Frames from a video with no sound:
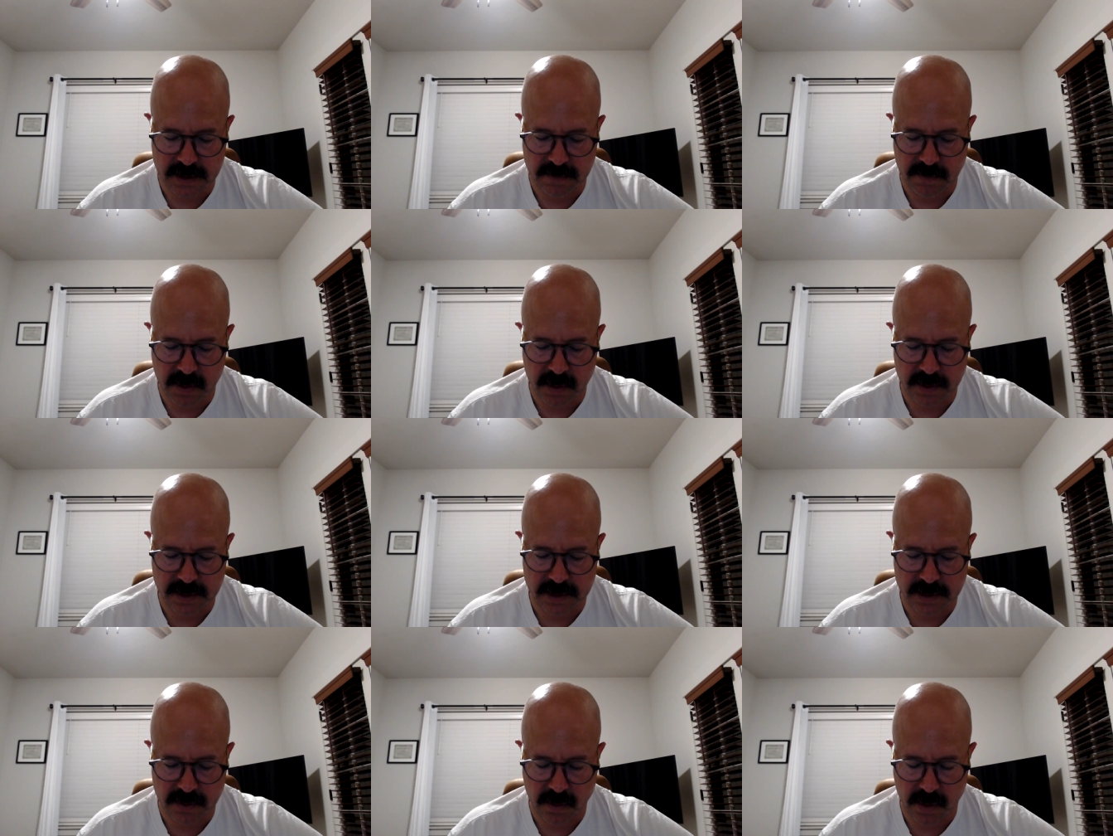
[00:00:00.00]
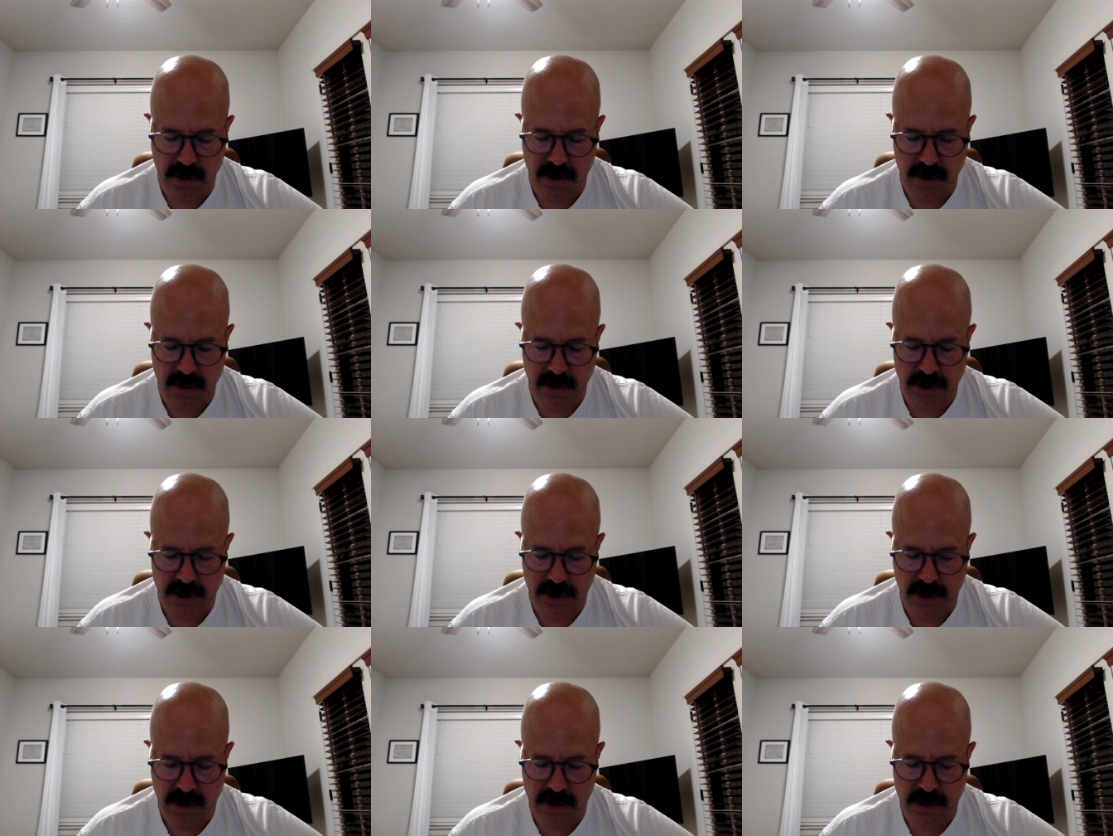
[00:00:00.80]
of Moses were
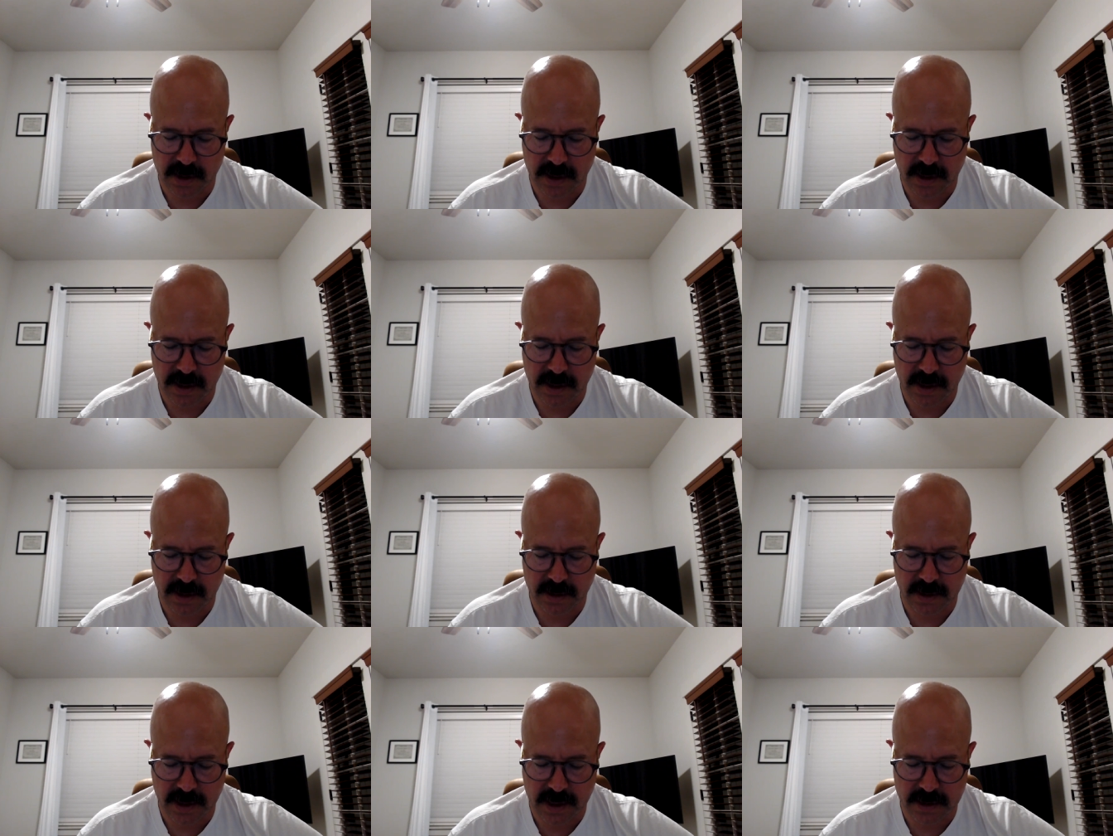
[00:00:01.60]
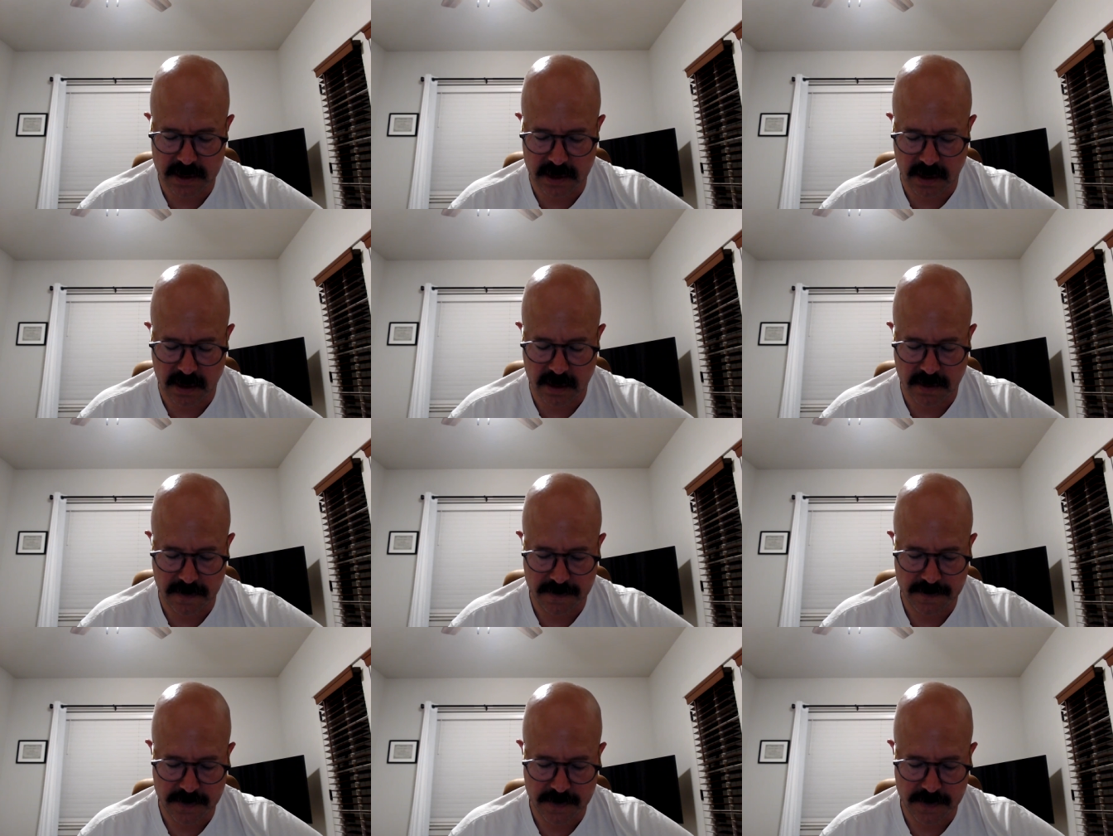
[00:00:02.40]
Gershon and Eleazar.